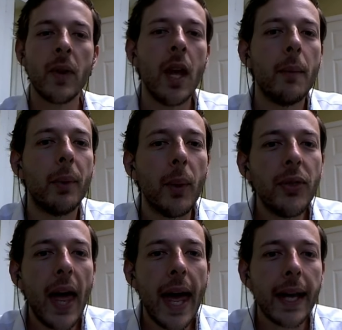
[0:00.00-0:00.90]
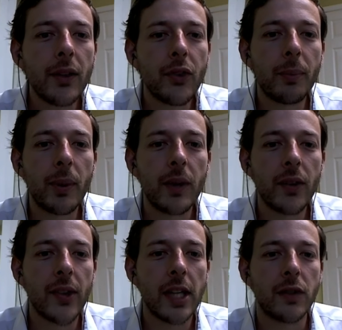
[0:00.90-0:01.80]
But what the heck is the point of this
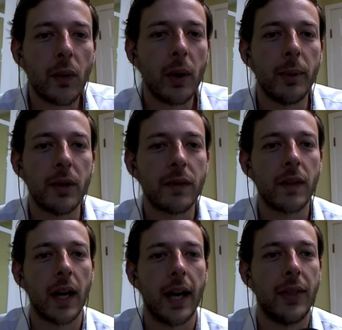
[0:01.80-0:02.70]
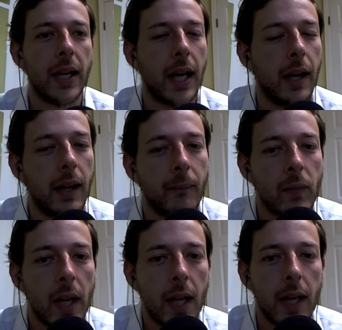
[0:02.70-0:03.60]
h4 move? I think
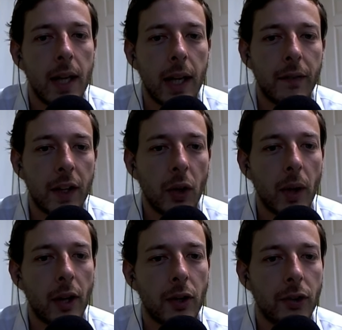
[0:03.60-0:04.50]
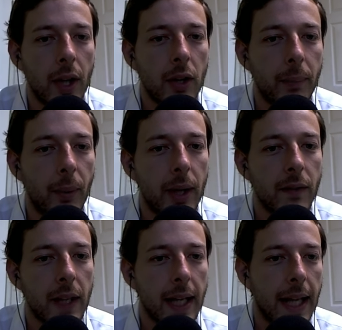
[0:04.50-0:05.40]
if I don't understand the point of
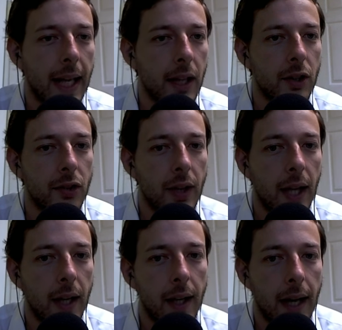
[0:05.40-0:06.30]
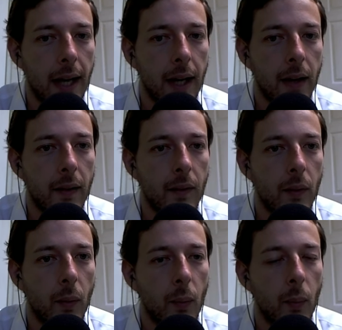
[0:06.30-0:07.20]
it, I can't understand
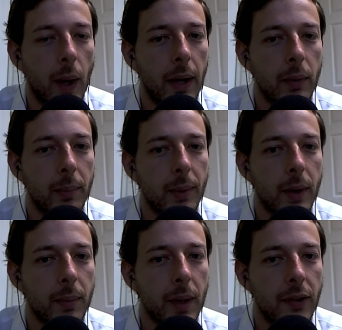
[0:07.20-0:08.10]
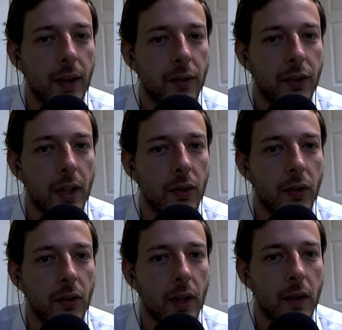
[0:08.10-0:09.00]
why Rapport plays f6
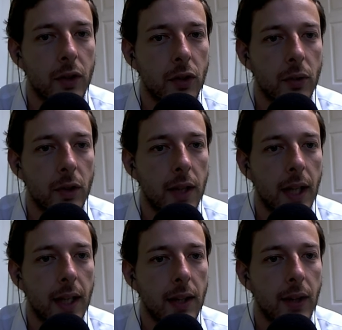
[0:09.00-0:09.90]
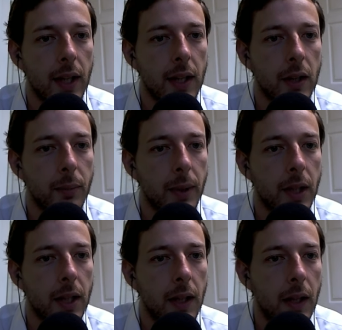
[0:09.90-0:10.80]
instead of just rook e8 and taking this
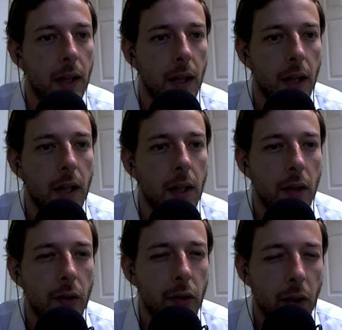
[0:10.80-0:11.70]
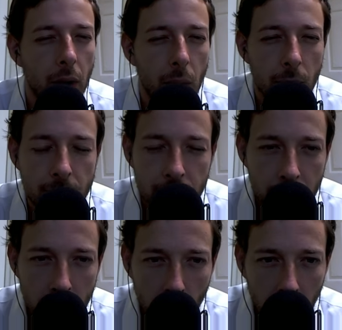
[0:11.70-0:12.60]
pawn. So,
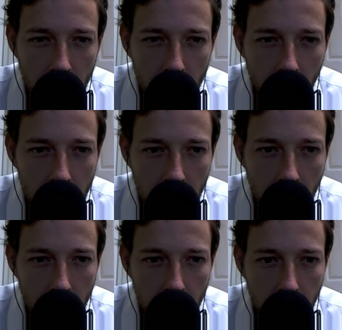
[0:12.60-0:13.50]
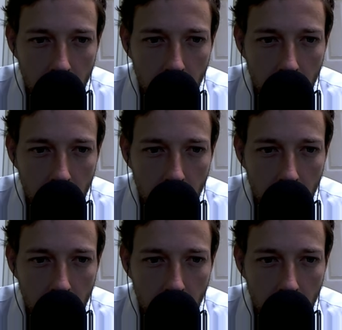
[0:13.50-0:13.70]
what is white gunning for?